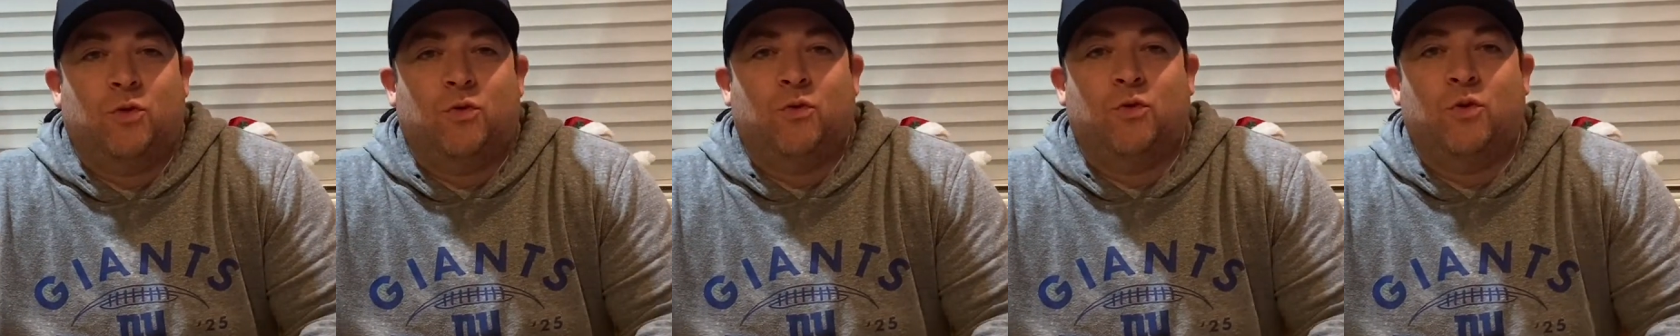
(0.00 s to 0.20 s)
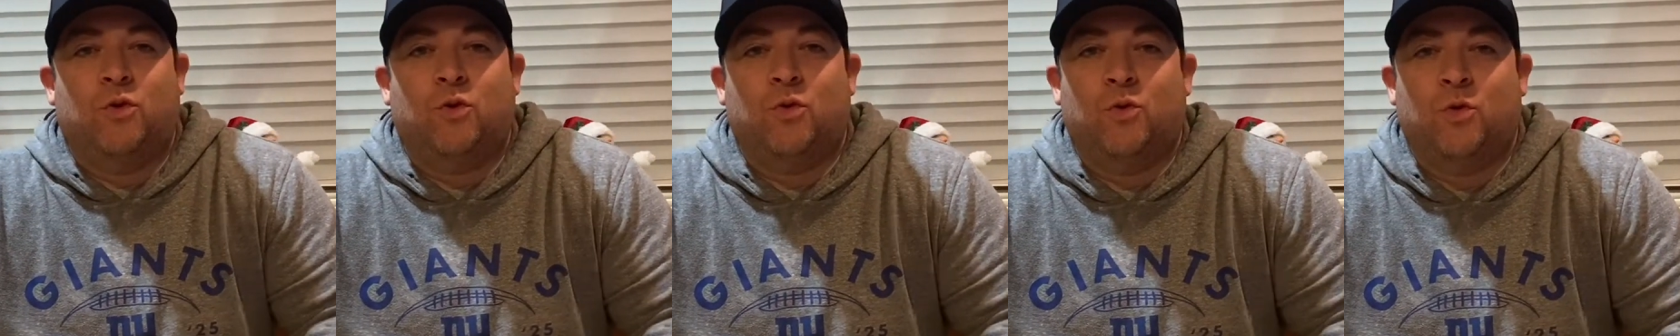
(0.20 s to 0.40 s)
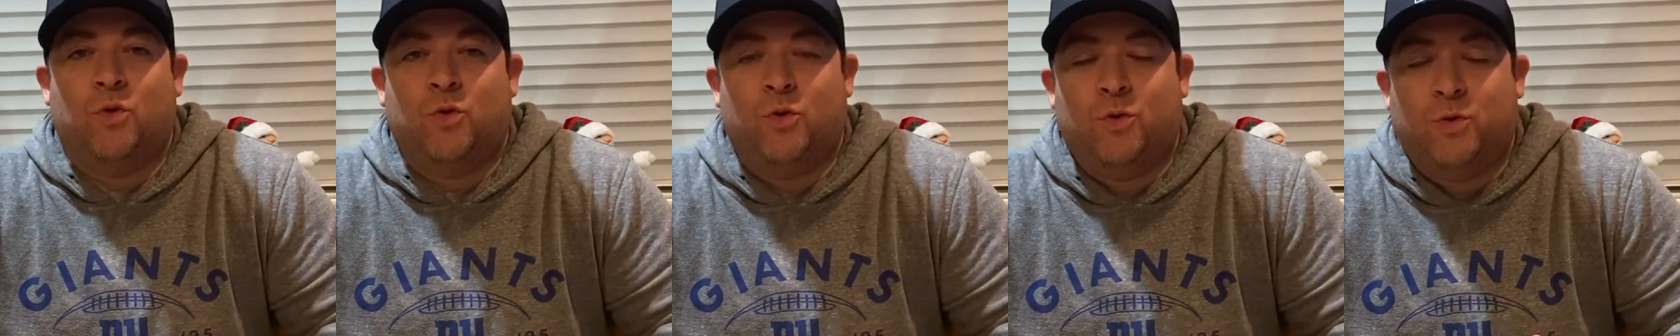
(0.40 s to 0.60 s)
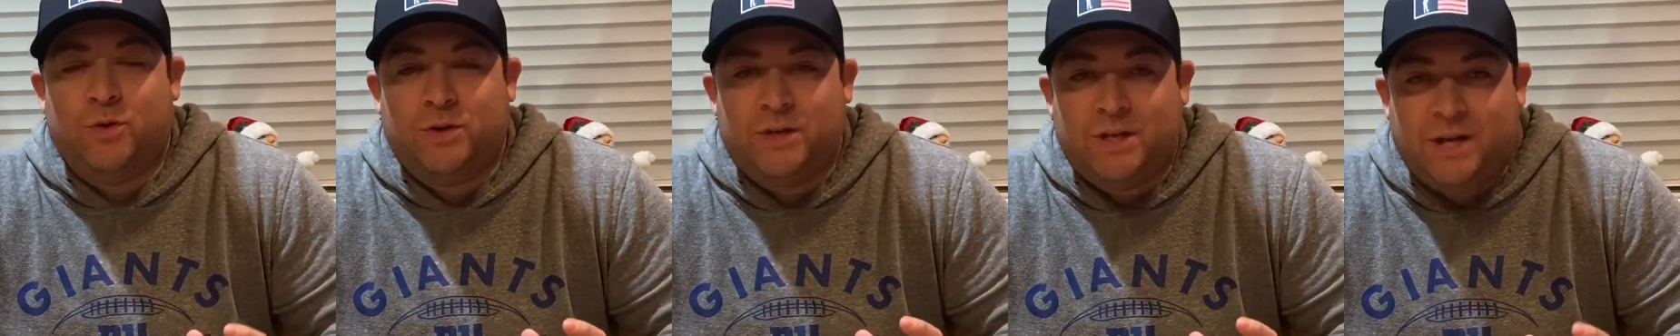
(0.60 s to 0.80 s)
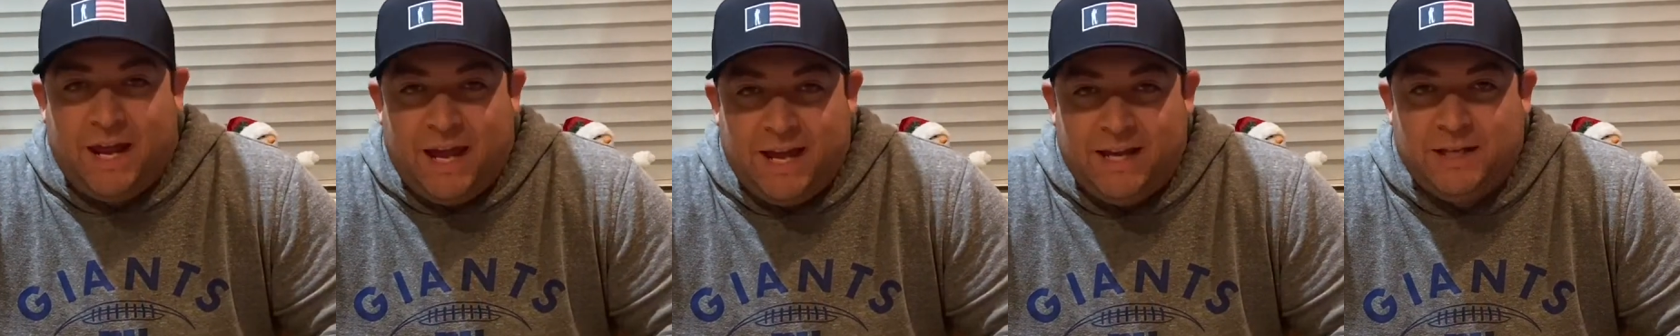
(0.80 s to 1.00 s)
through
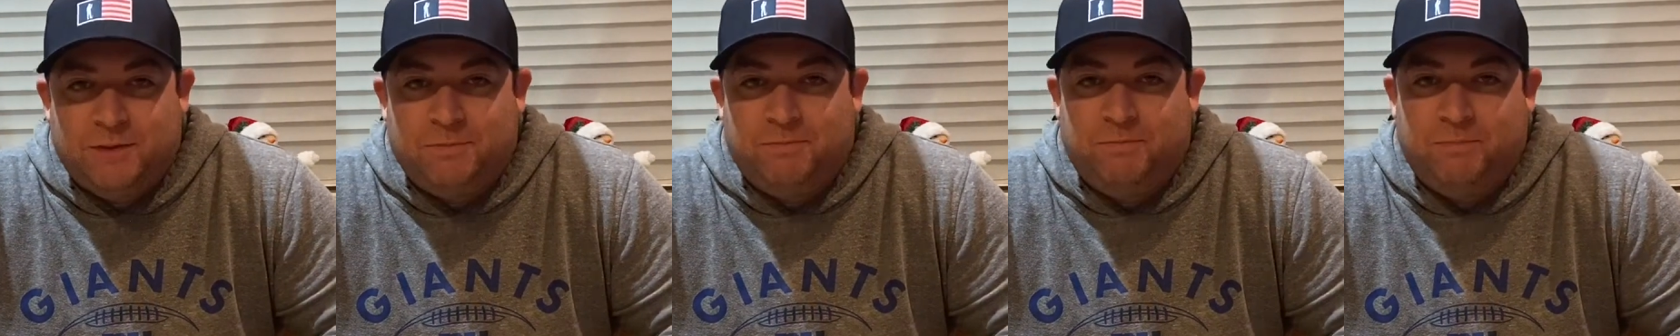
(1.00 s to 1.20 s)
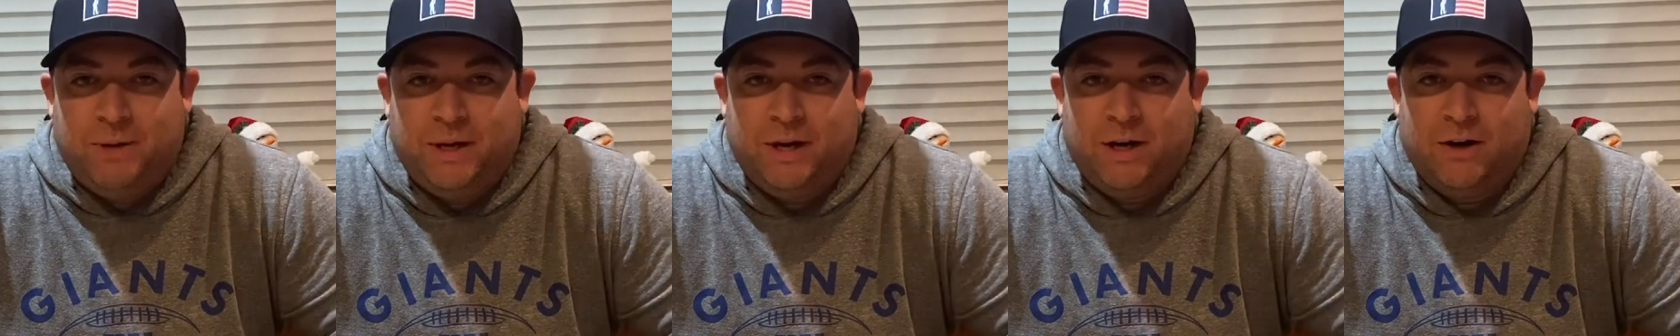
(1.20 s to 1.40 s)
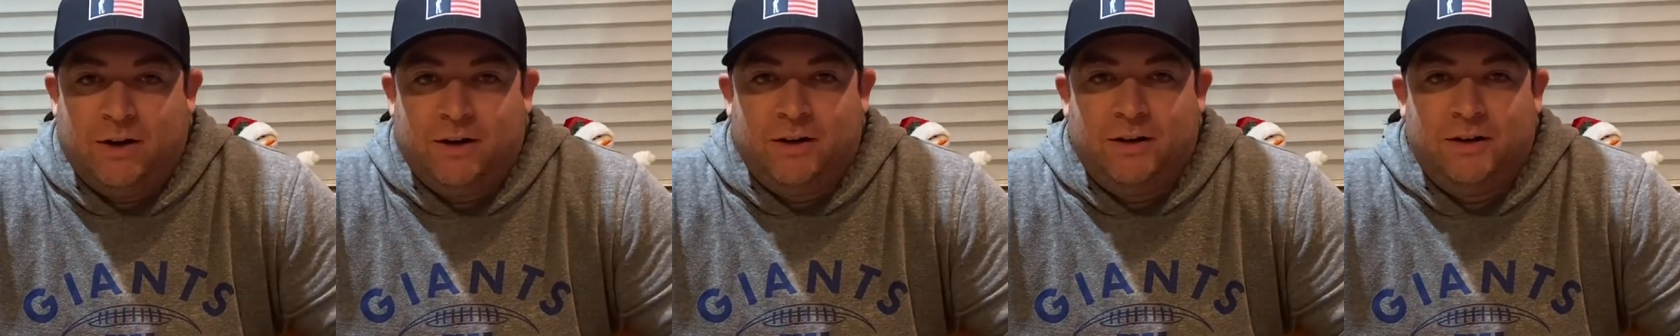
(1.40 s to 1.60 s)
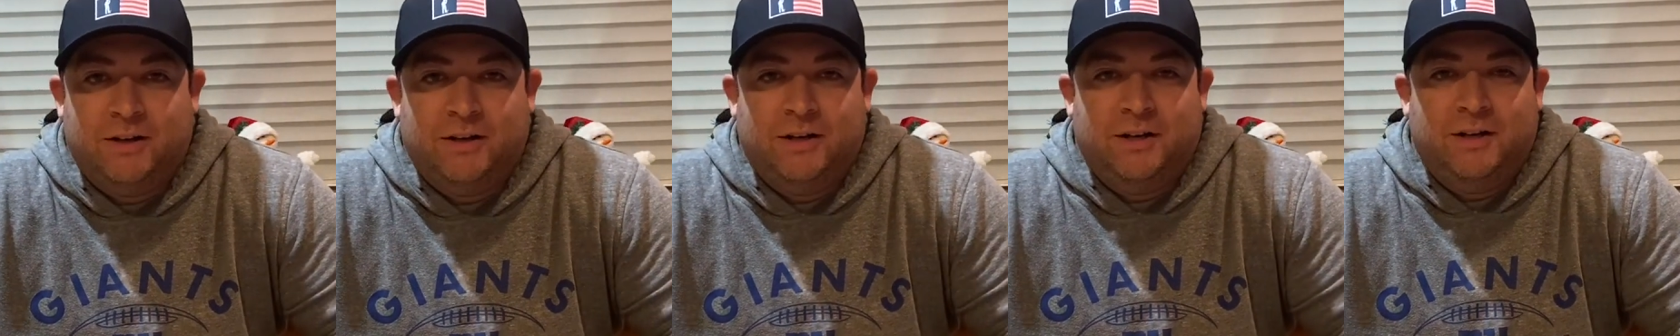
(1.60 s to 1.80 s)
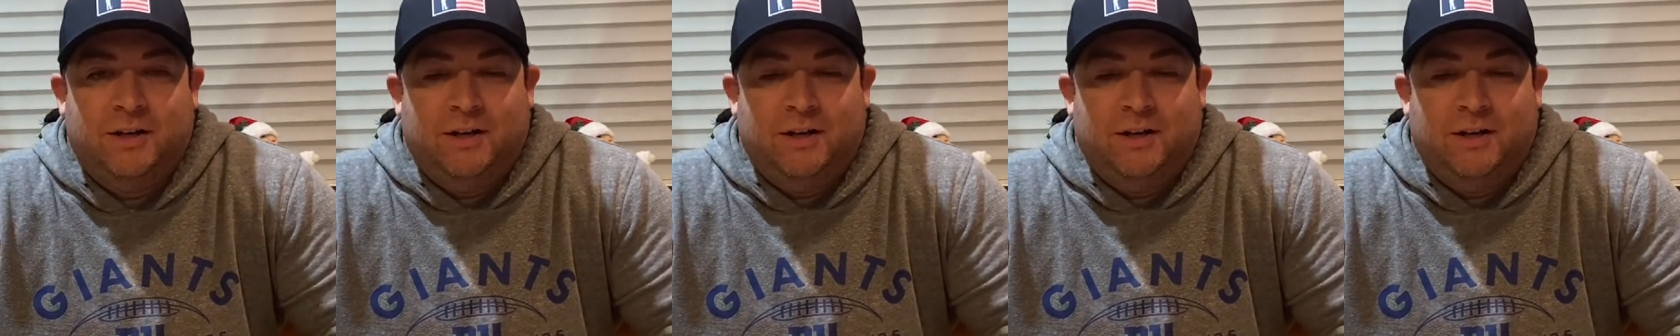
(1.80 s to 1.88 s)
today's beer.